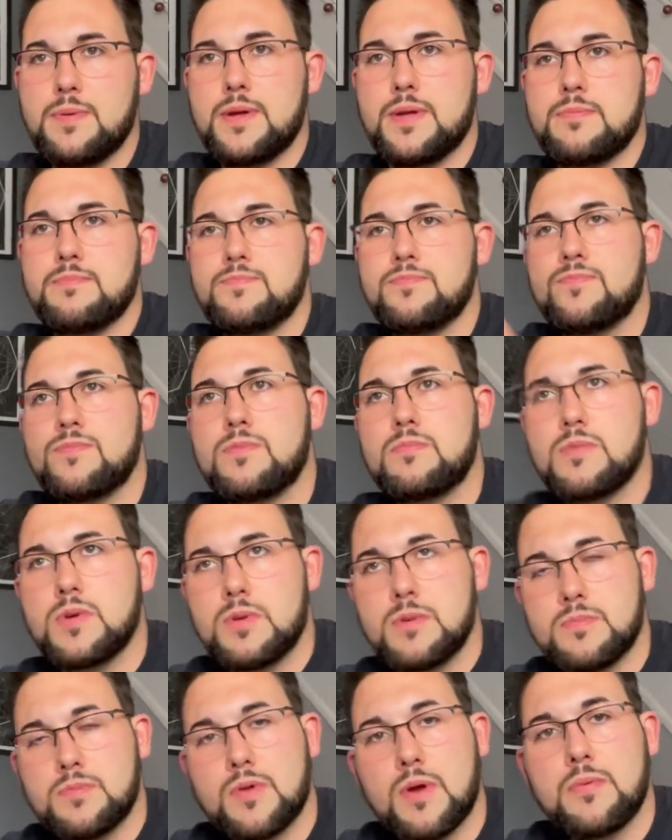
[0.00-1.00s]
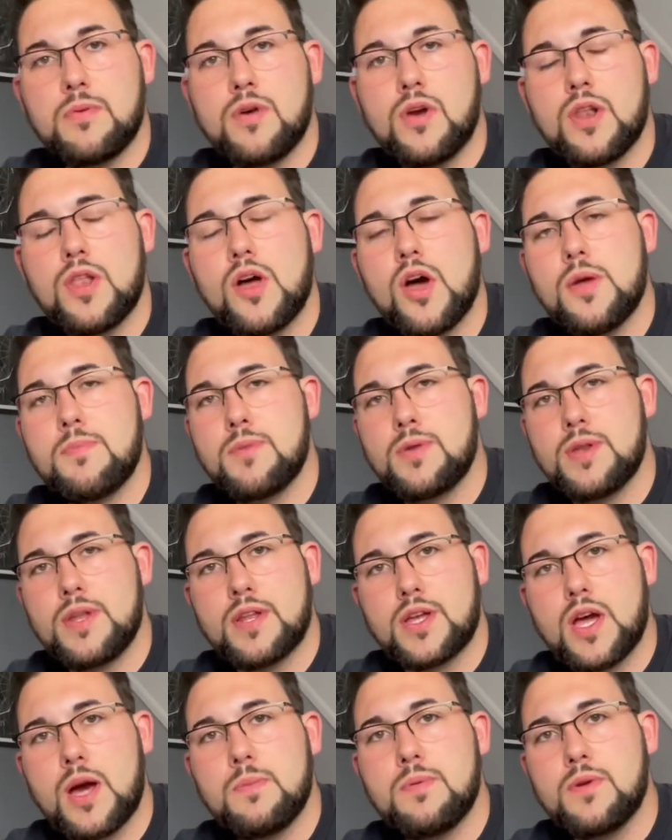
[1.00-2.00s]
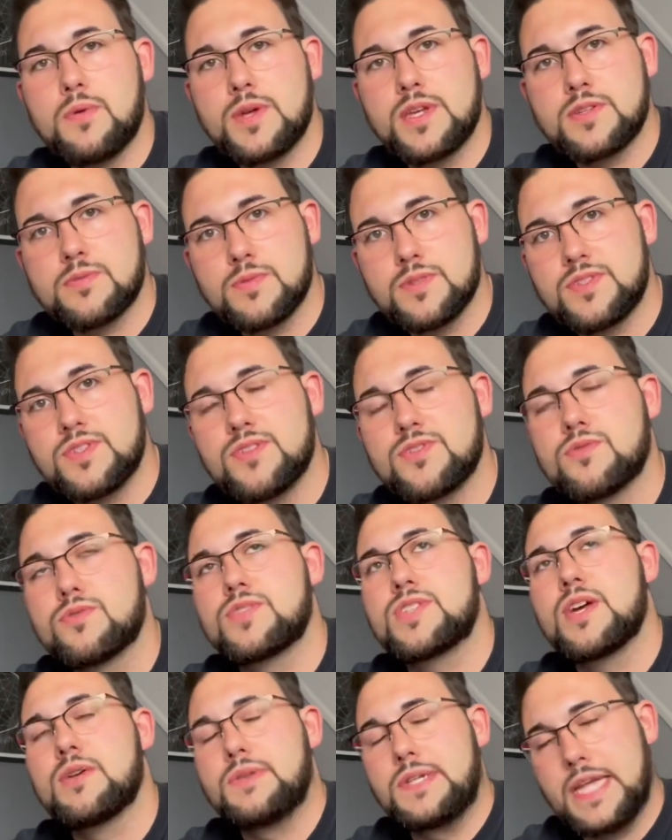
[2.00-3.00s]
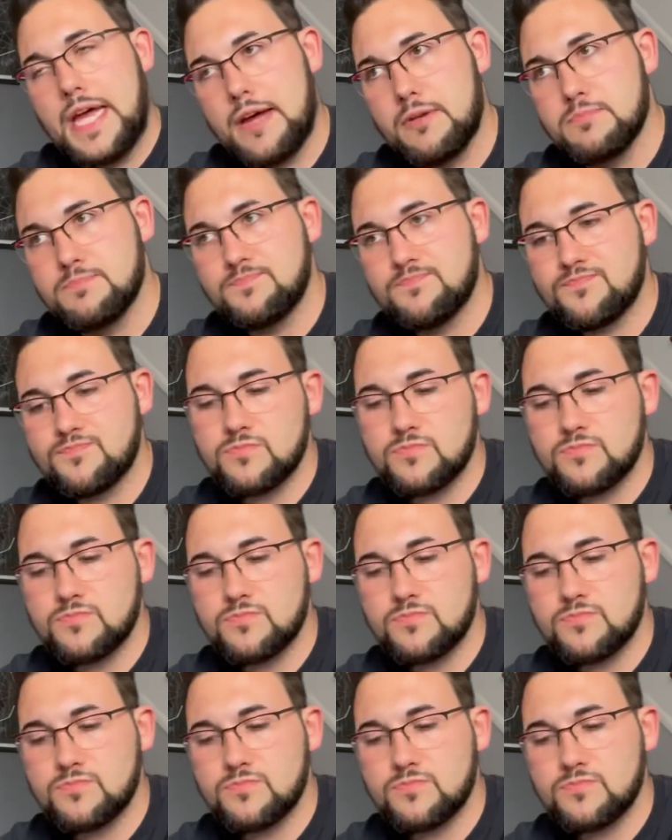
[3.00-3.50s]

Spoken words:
a proper alignment in a couple of weeks once it's all settled down.